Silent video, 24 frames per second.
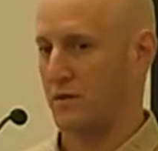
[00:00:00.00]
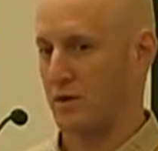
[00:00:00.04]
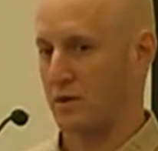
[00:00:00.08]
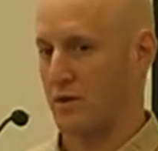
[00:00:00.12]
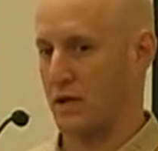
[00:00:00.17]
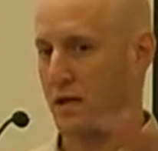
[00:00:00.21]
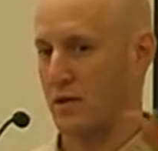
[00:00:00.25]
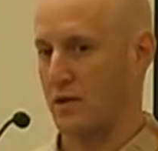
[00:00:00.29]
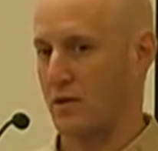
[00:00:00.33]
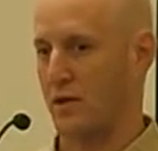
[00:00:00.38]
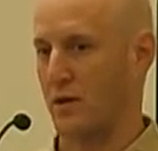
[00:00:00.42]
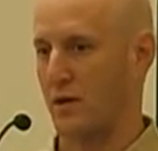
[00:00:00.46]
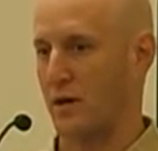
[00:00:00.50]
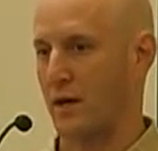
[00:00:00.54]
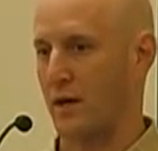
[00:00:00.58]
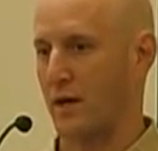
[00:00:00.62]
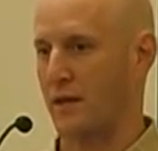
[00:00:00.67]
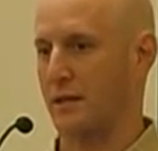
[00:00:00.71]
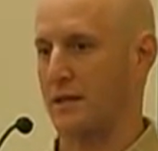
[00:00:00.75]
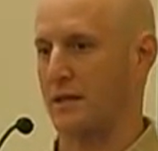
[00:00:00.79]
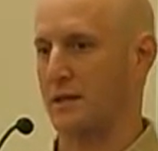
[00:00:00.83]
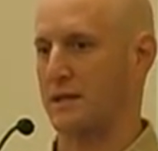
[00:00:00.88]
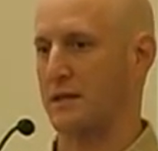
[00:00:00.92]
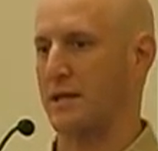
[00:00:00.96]
things going
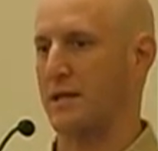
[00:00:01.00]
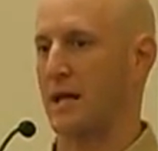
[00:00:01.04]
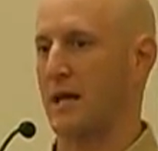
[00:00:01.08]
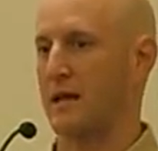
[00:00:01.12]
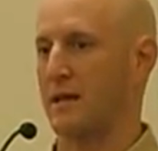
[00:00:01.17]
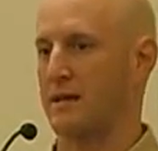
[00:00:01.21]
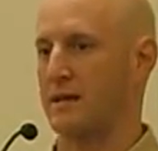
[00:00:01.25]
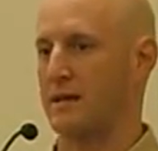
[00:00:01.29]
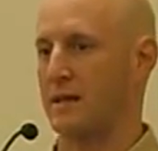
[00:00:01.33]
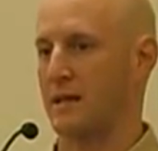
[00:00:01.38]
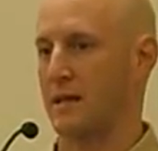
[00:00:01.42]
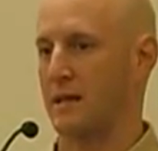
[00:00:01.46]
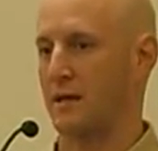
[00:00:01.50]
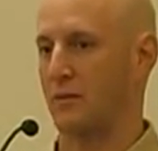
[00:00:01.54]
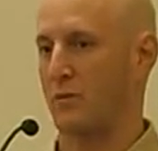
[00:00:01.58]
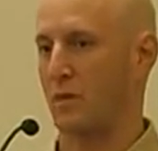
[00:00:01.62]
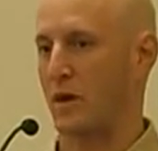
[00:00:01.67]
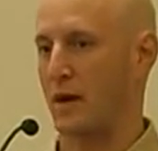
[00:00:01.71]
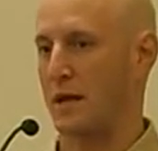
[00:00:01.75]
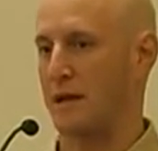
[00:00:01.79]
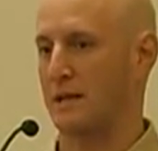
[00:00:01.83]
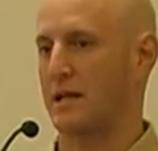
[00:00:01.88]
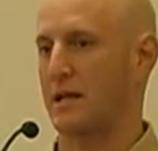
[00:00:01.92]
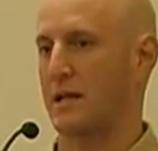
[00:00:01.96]
on at the
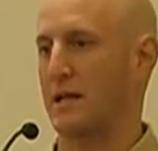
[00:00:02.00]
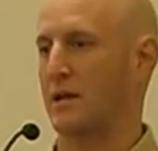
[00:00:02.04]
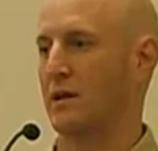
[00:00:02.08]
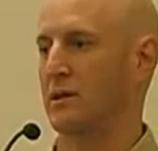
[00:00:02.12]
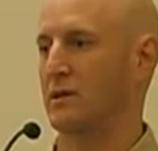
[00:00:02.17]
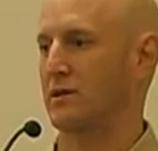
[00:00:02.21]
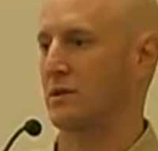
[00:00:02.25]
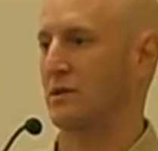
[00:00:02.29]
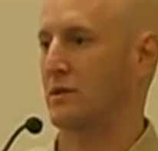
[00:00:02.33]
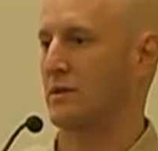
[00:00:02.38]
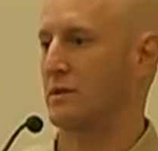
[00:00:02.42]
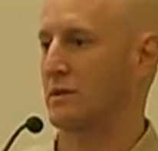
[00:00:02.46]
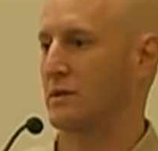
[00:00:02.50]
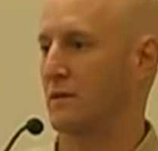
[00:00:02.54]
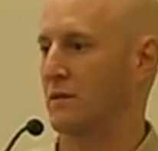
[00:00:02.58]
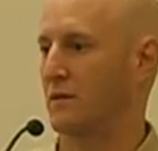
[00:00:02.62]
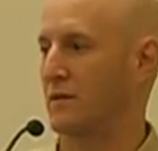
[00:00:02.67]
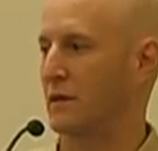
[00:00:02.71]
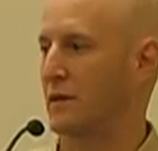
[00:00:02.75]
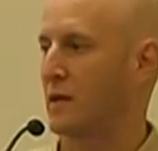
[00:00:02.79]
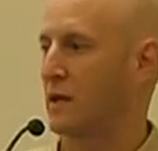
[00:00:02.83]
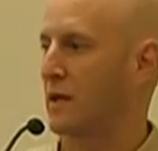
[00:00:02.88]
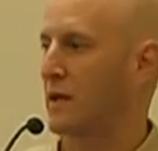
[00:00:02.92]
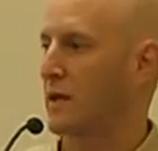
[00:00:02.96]
states-wide scale in terms
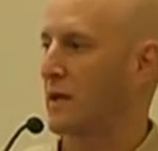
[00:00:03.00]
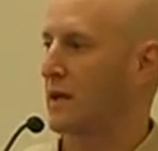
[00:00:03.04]
of